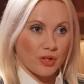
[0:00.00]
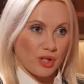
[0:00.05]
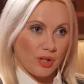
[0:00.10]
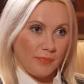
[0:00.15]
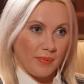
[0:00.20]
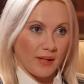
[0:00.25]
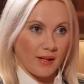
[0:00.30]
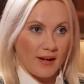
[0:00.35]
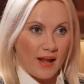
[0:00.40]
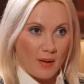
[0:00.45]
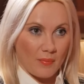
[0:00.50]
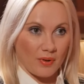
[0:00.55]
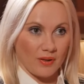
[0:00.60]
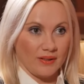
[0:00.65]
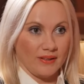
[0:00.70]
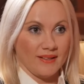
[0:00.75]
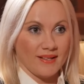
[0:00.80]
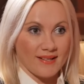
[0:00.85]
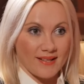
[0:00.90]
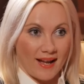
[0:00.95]
shipping label
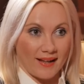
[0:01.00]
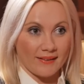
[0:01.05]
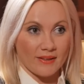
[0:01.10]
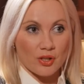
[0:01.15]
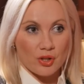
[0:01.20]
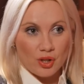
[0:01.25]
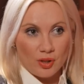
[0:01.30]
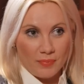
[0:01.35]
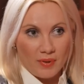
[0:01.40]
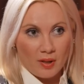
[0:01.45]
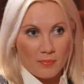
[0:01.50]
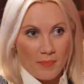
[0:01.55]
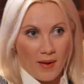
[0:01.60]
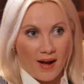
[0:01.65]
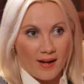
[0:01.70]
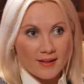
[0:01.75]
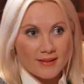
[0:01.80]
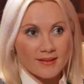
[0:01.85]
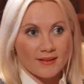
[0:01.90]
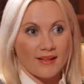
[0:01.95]
inside the shipping
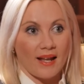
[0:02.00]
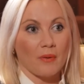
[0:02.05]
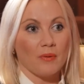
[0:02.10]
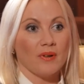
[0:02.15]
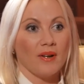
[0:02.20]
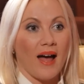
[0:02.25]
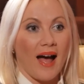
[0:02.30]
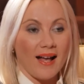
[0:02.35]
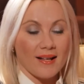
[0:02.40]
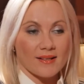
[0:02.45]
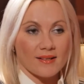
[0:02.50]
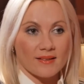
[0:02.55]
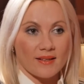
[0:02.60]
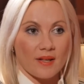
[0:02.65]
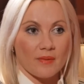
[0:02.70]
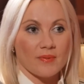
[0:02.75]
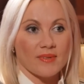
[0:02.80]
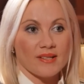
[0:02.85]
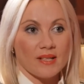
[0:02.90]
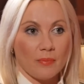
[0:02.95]
box and I will ask
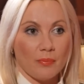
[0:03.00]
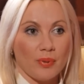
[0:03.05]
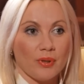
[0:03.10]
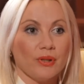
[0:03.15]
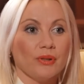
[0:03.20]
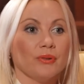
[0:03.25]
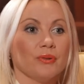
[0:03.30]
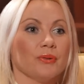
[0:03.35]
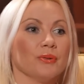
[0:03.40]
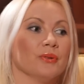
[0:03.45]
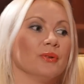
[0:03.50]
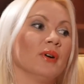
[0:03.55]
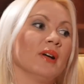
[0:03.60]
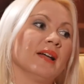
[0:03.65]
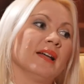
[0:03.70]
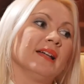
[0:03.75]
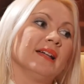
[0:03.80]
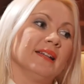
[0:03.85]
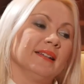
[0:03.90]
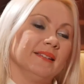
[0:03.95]
them simply to
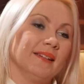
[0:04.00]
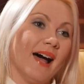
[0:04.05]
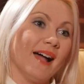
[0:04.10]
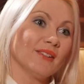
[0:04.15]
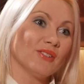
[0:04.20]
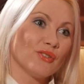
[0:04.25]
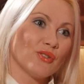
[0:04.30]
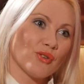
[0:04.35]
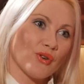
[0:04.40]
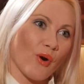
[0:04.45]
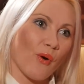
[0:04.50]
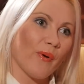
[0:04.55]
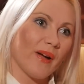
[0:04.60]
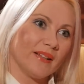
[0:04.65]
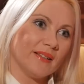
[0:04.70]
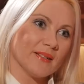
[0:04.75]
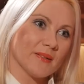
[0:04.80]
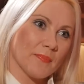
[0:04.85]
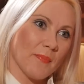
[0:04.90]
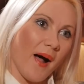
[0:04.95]
not throw
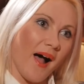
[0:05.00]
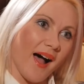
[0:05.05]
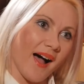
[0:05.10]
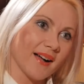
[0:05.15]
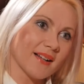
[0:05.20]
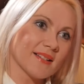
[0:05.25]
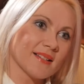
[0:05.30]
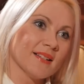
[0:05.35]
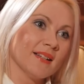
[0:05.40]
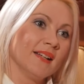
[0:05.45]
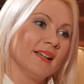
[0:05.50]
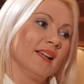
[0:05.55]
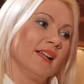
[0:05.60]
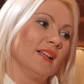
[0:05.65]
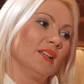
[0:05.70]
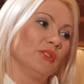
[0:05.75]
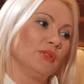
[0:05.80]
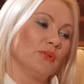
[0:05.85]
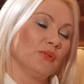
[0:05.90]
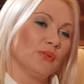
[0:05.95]
away this box
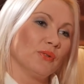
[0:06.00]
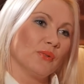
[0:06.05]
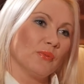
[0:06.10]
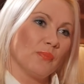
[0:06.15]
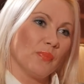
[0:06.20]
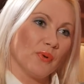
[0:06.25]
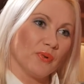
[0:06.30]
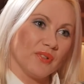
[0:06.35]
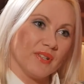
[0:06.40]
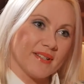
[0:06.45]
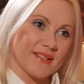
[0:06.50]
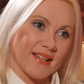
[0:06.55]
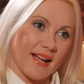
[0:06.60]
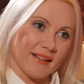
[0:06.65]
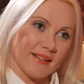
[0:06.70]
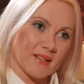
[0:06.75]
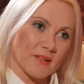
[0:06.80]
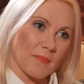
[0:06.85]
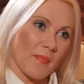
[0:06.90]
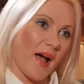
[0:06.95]
to put inside this